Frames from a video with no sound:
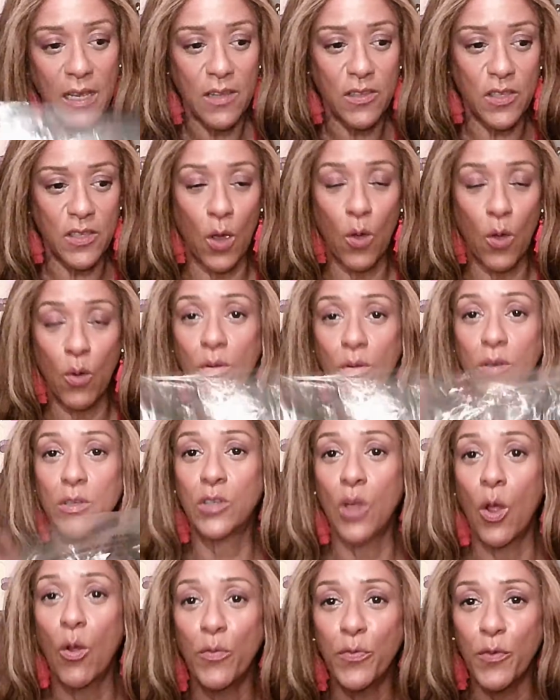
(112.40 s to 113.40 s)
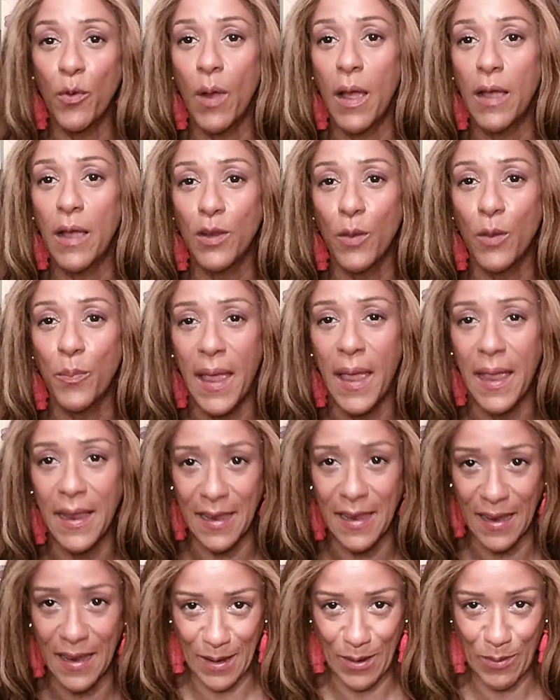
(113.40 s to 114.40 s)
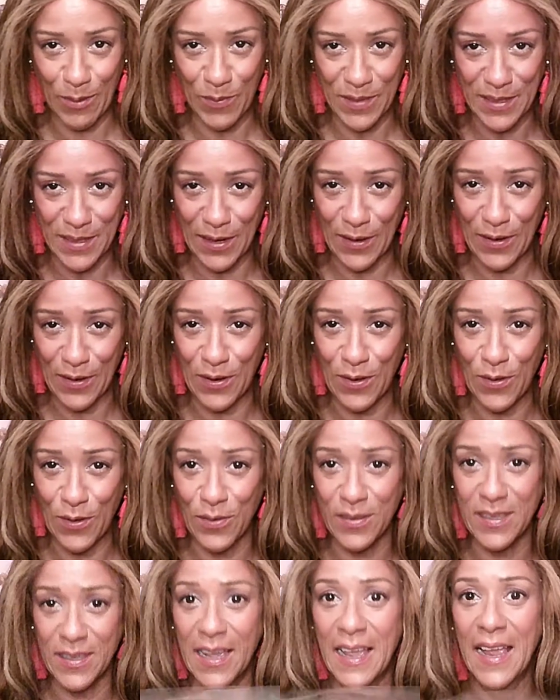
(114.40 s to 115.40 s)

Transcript: So don't throw out your packing materials.